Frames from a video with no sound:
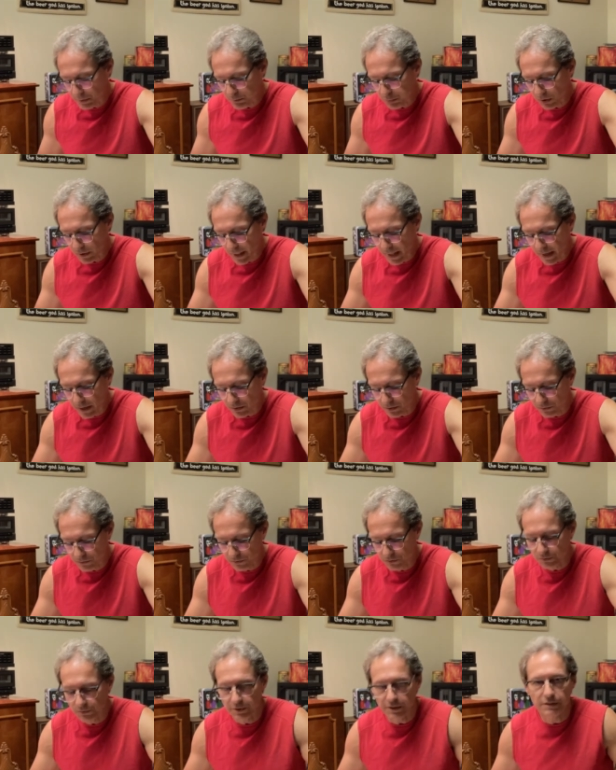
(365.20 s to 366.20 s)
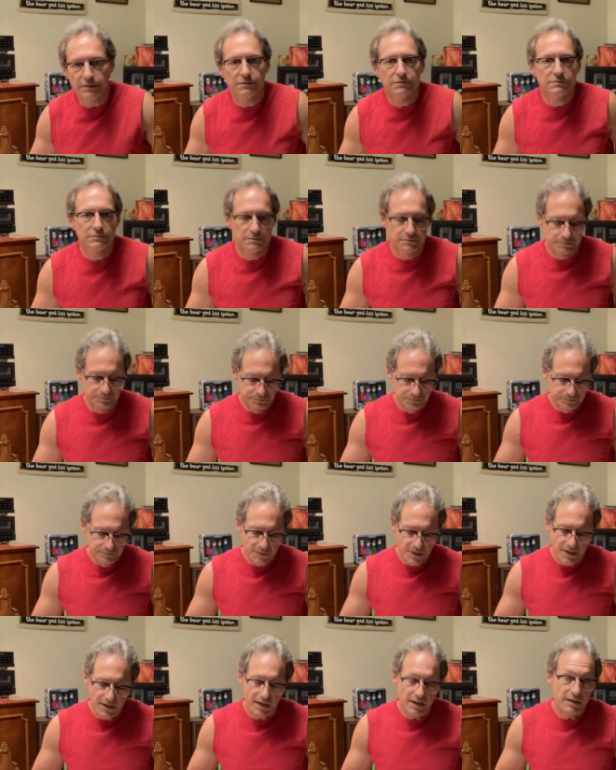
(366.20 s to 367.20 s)
plan on doing. And
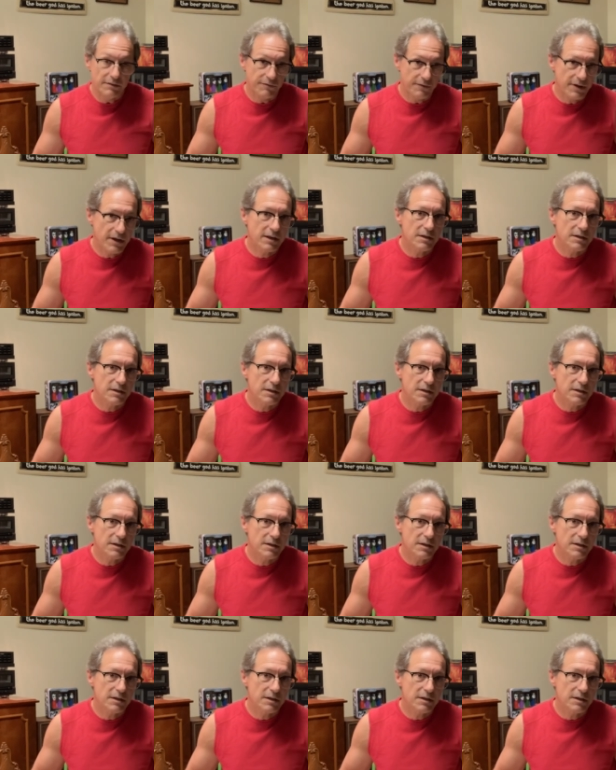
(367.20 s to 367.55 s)
if